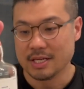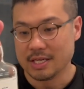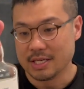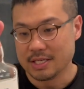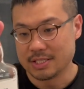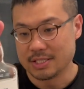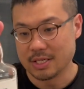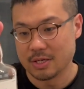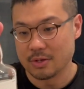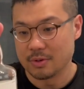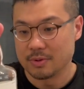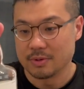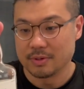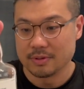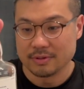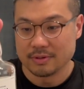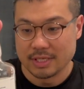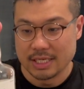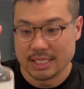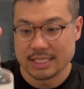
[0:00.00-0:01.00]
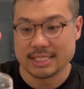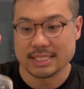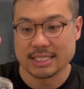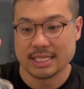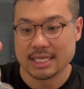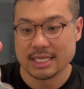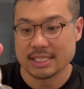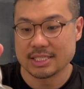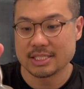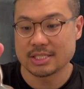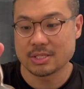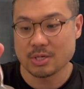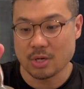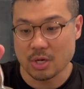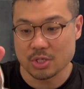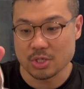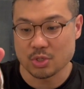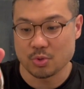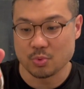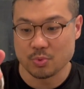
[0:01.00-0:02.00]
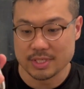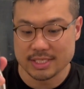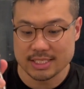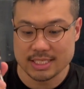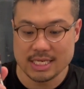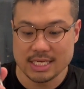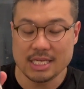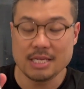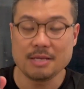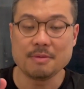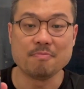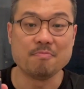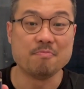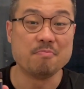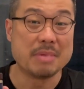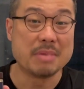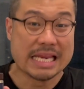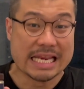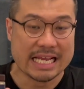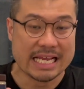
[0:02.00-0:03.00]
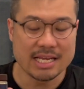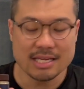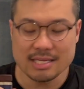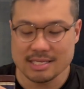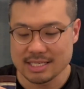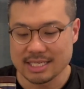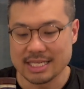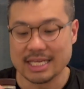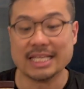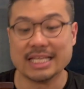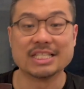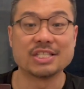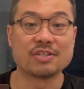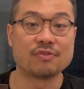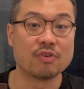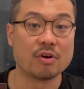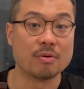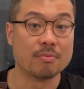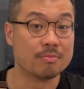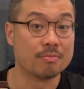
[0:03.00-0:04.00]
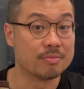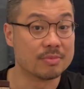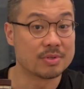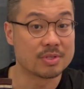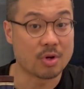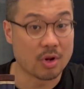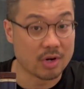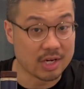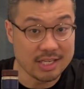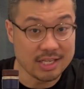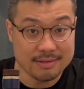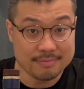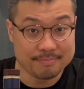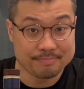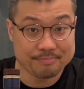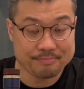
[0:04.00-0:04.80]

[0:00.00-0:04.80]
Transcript: So it's a Scotch whisky, meaning it's from Scotland,